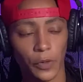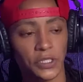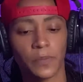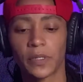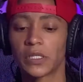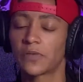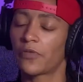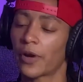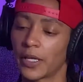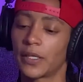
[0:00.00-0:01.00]
rest in
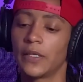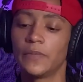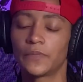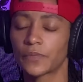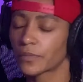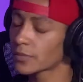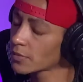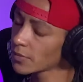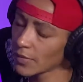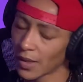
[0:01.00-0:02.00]
peace, Frankie, man.
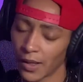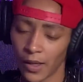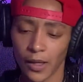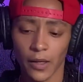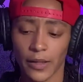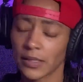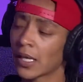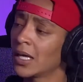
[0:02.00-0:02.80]
That's kind of sad. That was